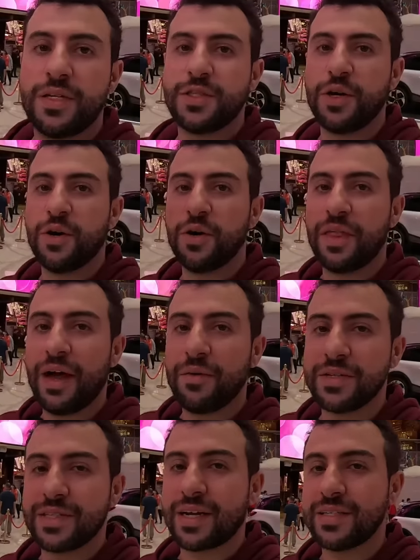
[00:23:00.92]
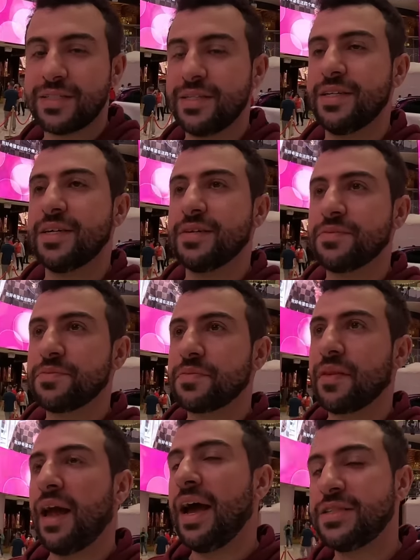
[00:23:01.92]
So that was the casino.
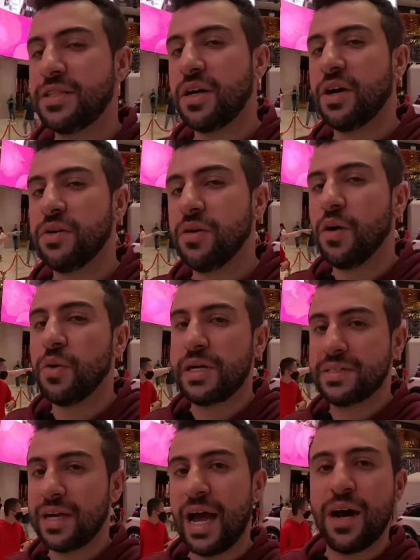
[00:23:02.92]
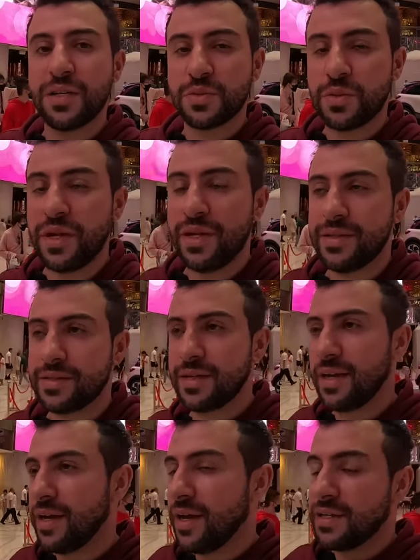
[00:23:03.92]
As you know, always the house wins.
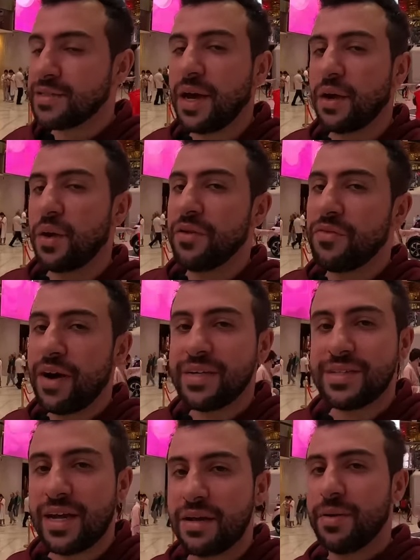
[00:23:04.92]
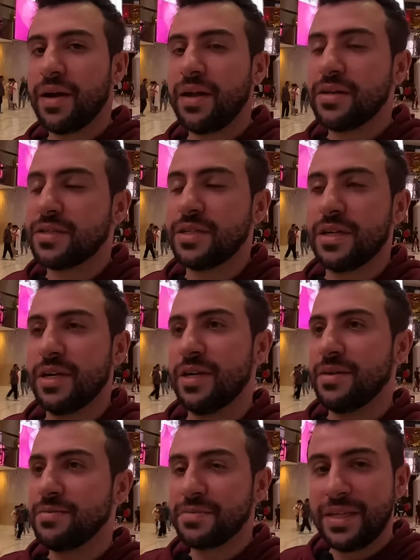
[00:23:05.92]
So I don't advise anybody
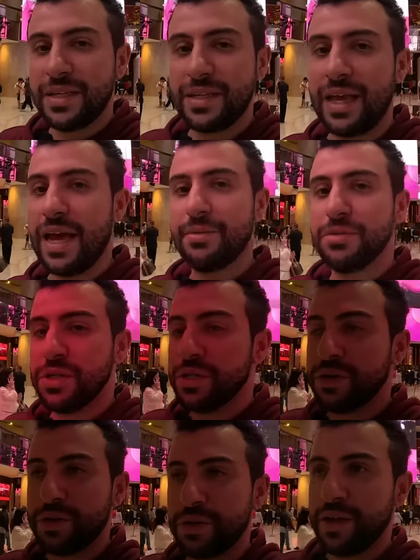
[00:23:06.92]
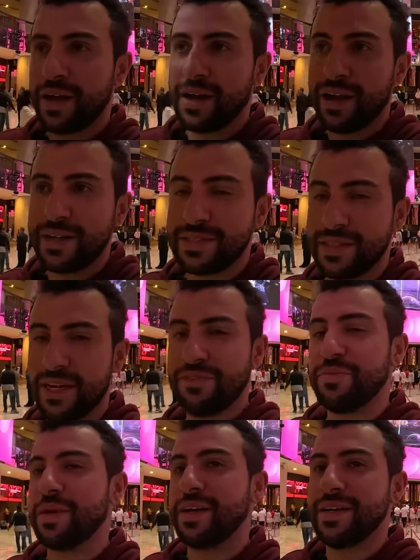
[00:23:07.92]
to gamble or do that kind of stuff
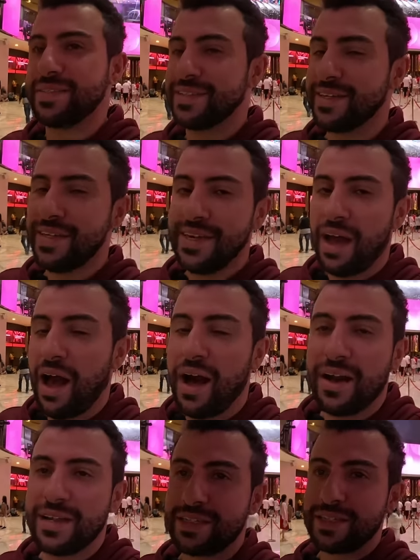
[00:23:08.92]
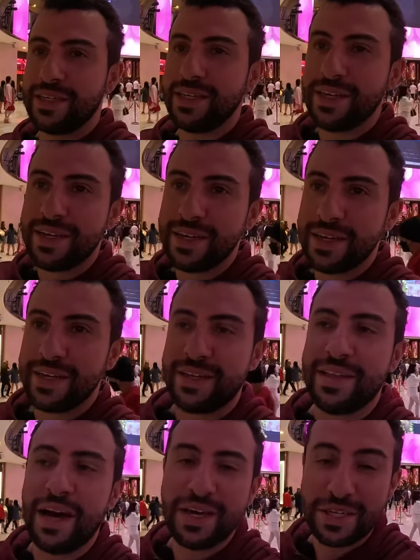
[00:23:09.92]
because honestly,
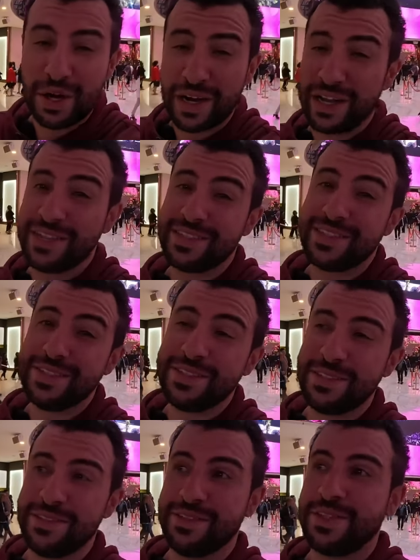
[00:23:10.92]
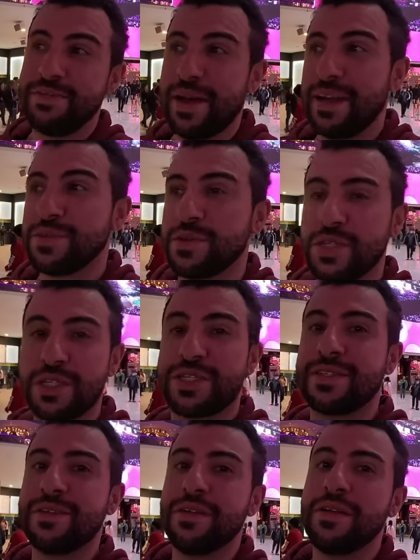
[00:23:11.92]
the odds are against you. So might as well just